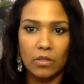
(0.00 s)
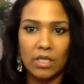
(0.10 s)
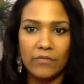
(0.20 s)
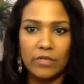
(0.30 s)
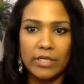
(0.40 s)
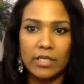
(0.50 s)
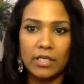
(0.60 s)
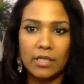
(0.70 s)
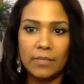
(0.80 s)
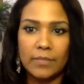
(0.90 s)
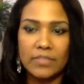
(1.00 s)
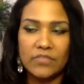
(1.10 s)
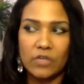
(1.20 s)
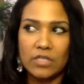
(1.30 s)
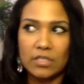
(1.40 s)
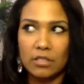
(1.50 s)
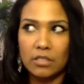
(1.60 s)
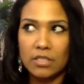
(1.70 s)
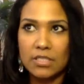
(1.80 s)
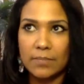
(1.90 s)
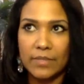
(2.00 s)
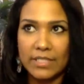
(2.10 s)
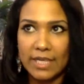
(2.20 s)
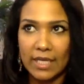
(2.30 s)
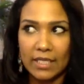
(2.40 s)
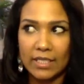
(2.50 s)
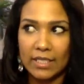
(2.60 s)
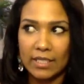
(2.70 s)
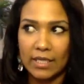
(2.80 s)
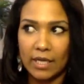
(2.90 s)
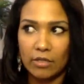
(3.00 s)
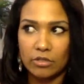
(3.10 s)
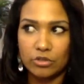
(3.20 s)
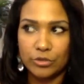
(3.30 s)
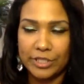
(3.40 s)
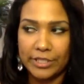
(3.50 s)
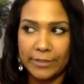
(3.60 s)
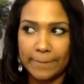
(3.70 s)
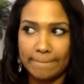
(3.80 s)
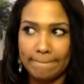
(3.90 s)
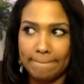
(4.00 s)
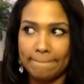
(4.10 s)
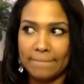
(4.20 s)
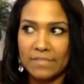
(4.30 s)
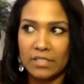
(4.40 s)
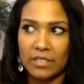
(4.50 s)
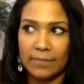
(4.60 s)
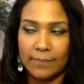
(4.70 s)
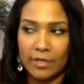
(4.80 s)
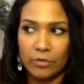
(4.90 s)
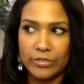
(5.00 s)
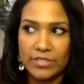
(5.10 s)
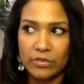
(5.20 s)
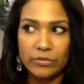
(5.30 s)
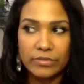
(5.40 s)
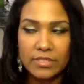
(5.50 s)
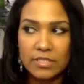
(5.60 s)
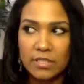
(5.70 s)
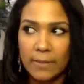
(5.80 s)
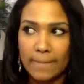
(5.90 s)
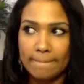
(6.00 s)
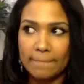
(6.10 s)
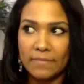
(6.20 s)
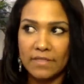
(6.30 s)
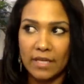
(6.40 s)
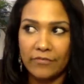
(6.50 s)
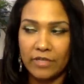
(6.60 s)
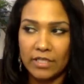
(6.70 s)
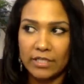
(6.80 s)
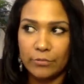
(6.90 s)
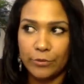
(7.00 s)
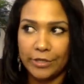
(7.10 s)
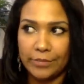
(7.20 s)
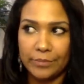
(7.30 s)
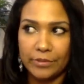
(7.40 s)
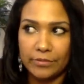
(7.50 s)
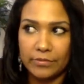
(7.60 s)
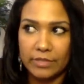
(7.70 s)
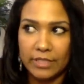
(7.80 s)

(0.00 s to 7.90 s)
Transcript: leveling up as far as looks, mentality, how to treat him to get better results definitely will help you.